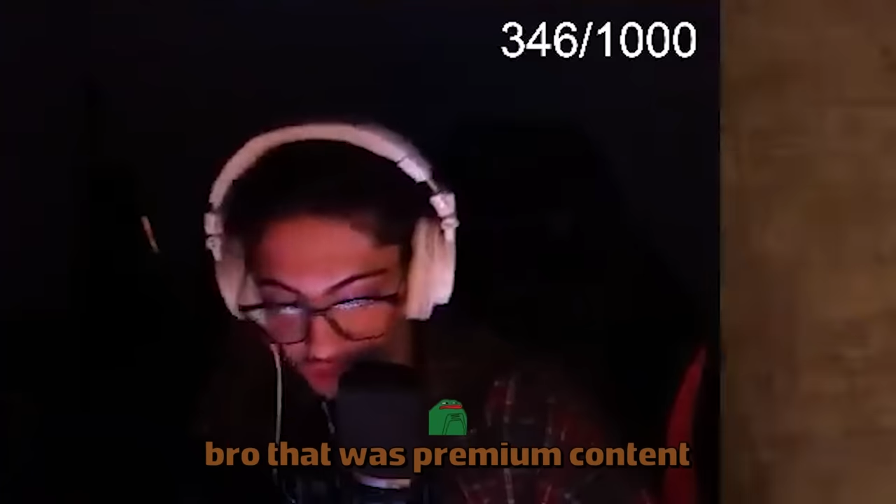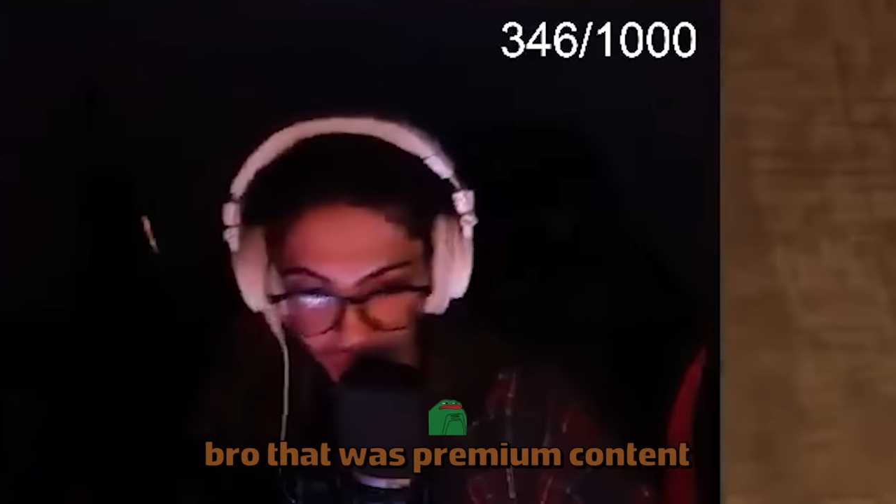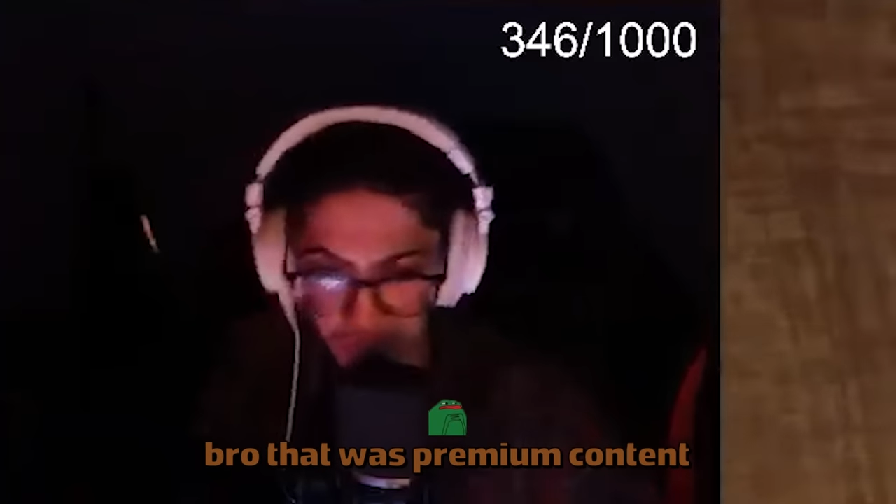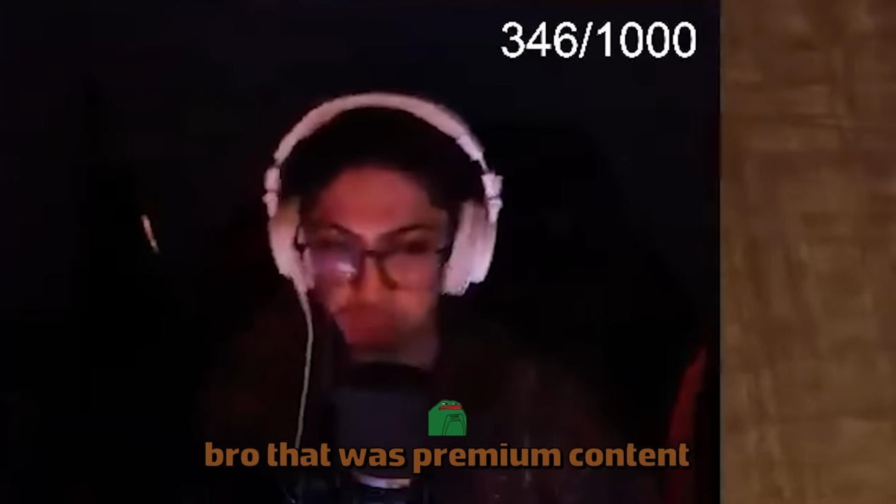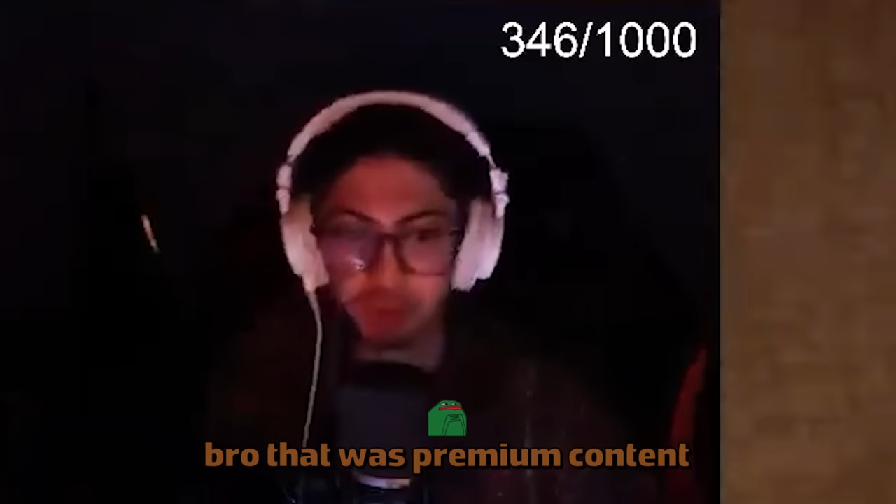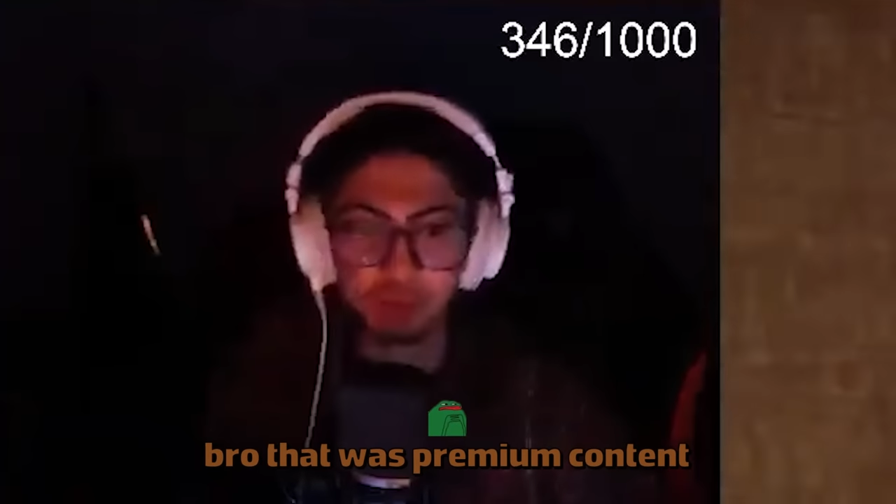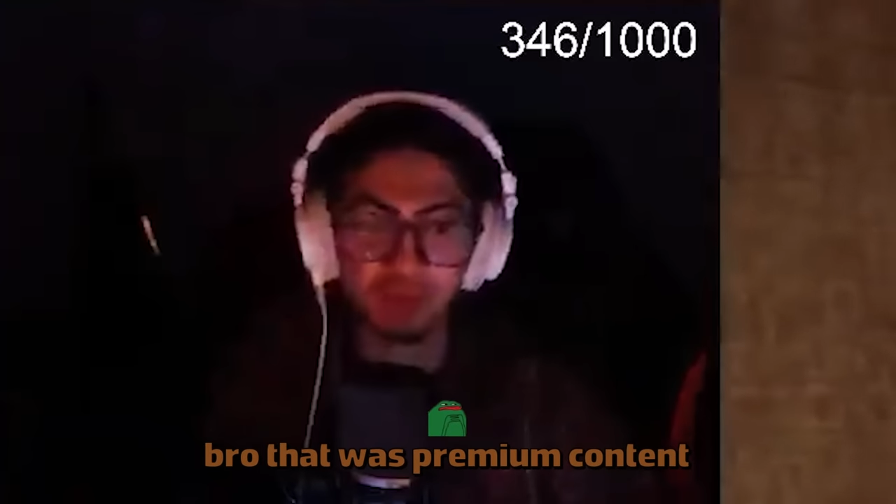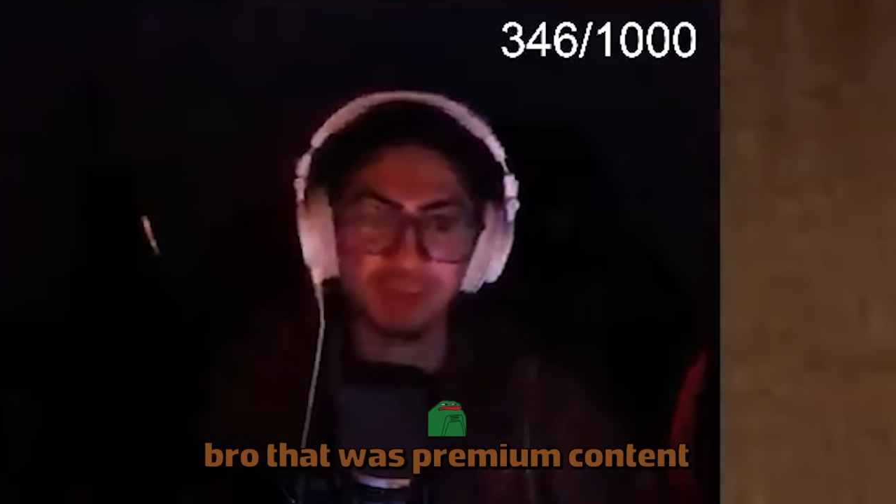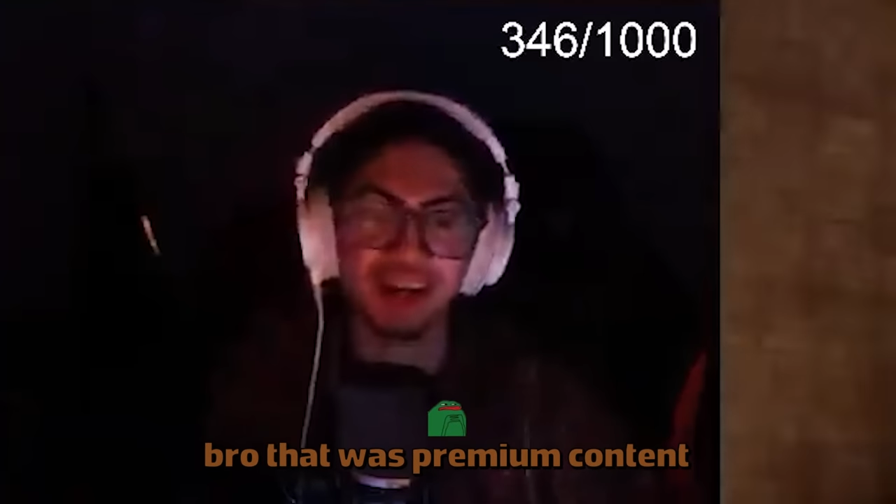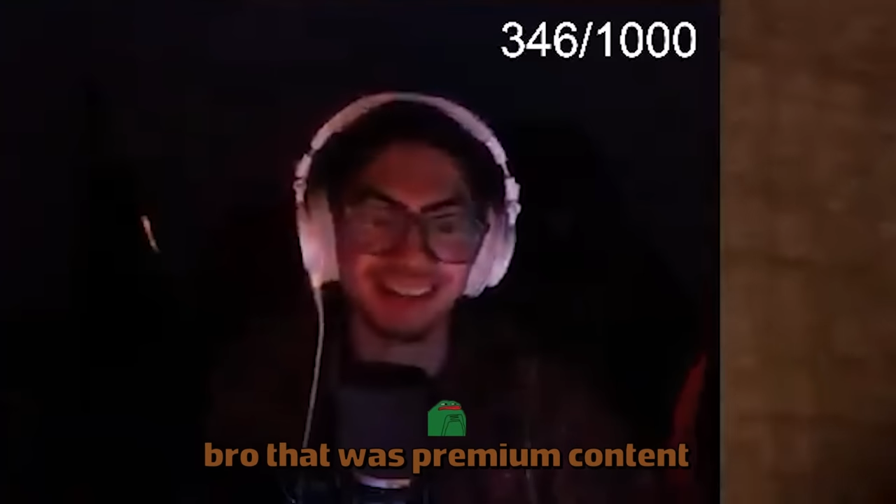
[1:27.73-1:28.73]
that was premium
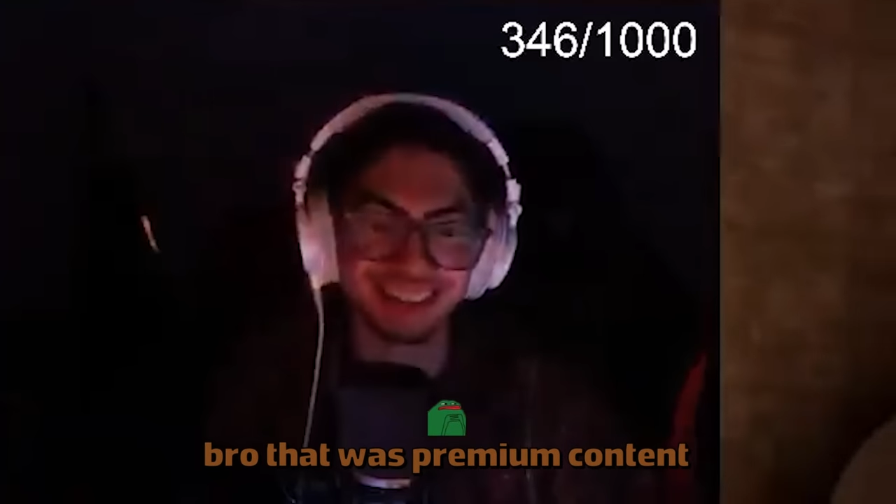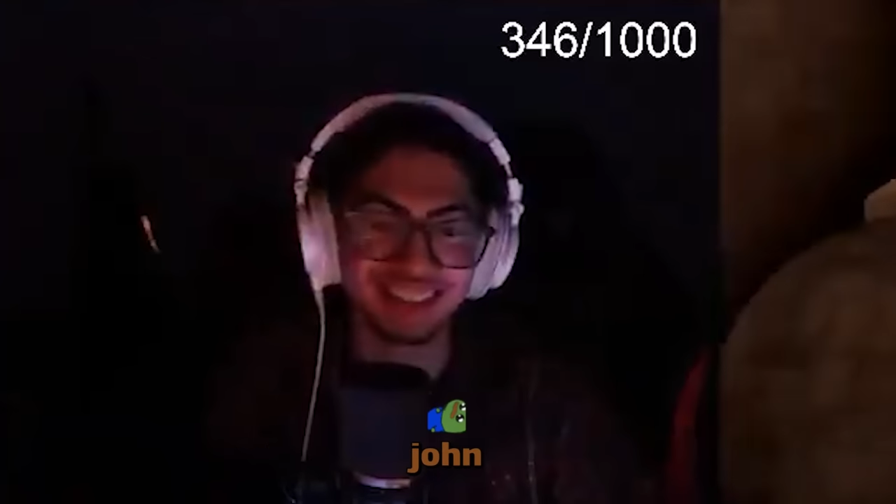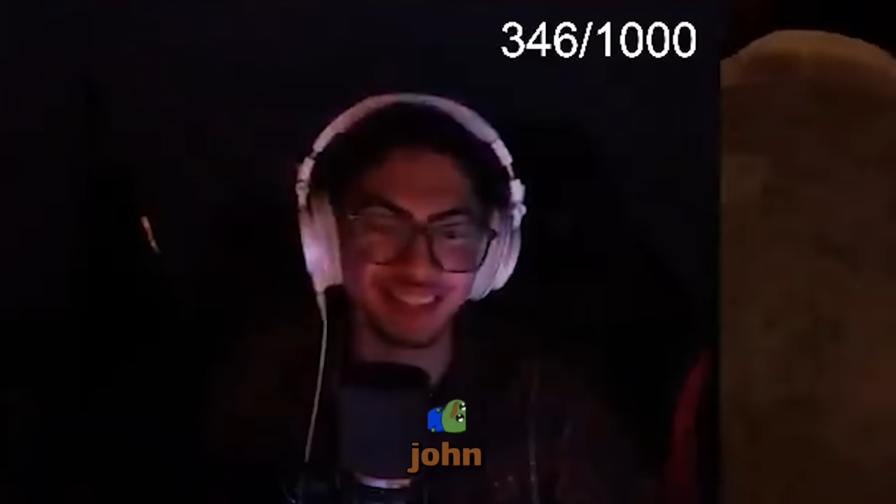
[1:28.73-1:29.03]
content,